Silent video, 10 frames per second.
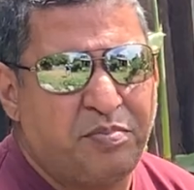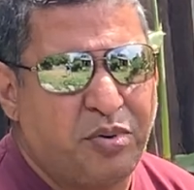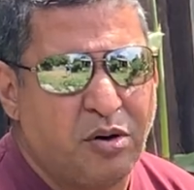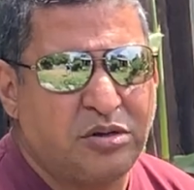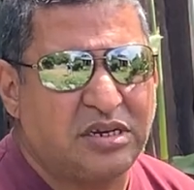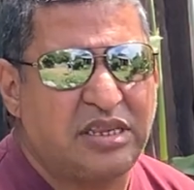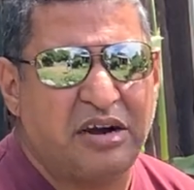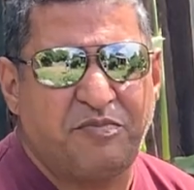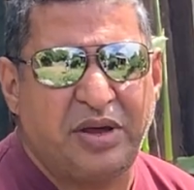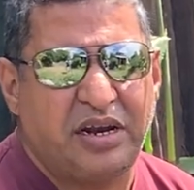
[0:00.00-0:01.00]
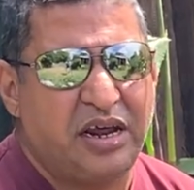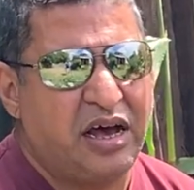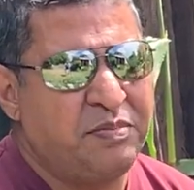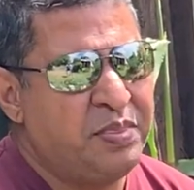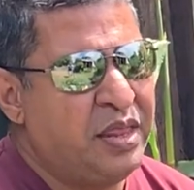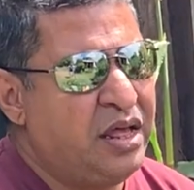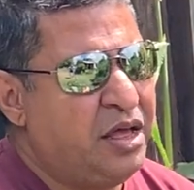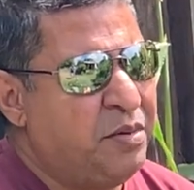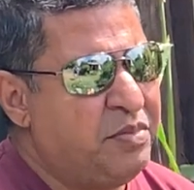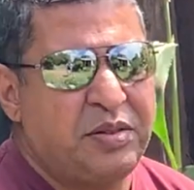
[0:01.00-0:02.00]
posts that have been that
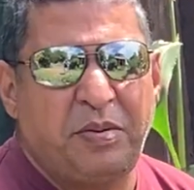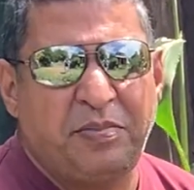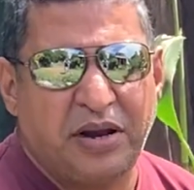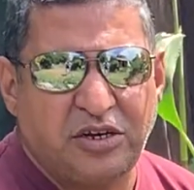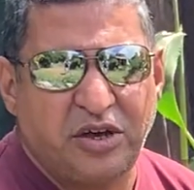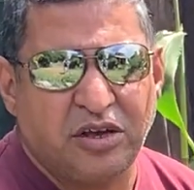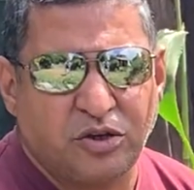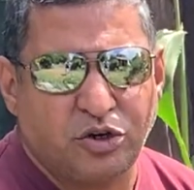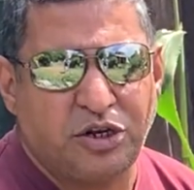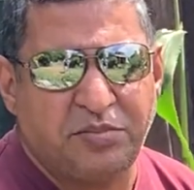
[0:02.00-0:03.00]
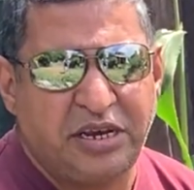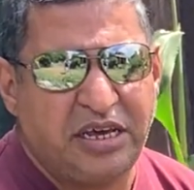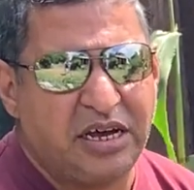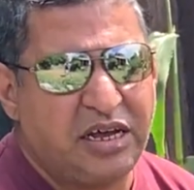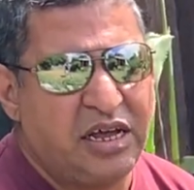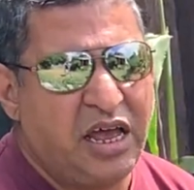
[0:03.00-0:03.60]
people are doing on social media.